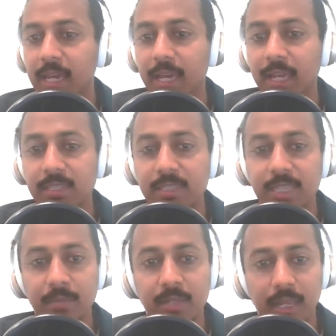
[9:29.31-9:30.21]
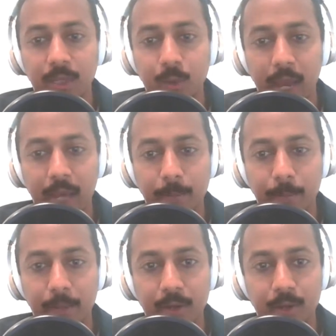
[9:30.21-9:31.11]
it seemed like you had a
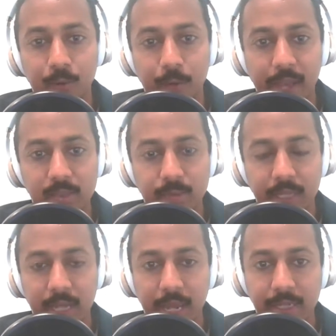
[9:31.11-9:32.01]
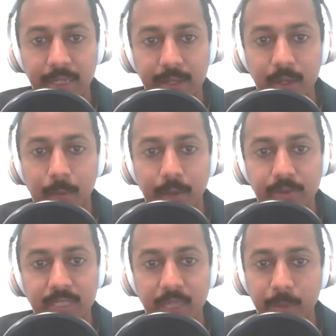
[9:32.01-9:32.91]
better grasp than I did about
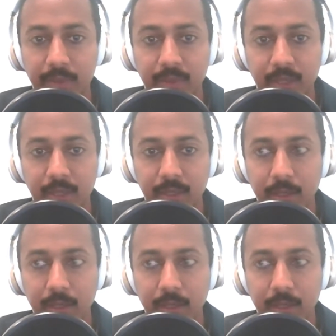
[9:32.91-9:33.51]
some of the,